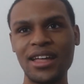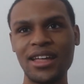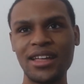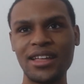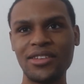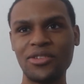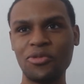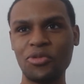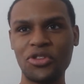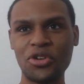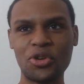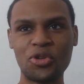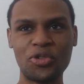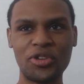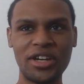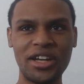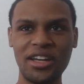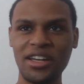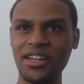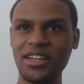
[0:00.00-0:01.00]
With the
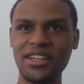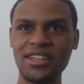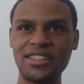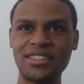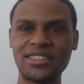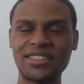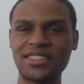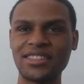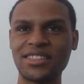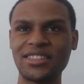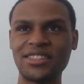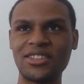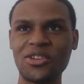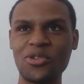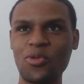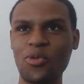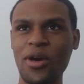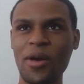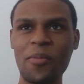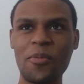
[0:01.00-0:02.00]
grenades, the
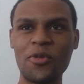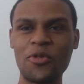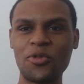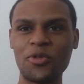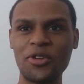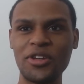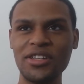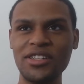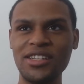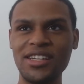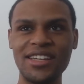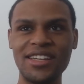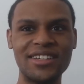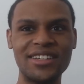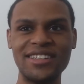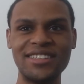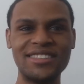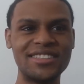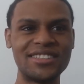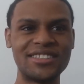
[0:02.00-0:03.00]
weaponry,
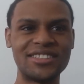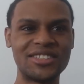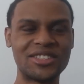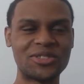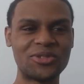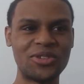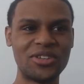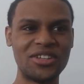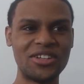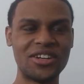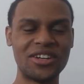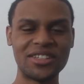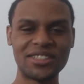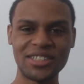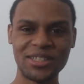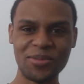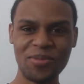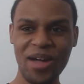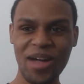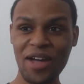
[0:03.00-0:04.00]
it just looks really awesome.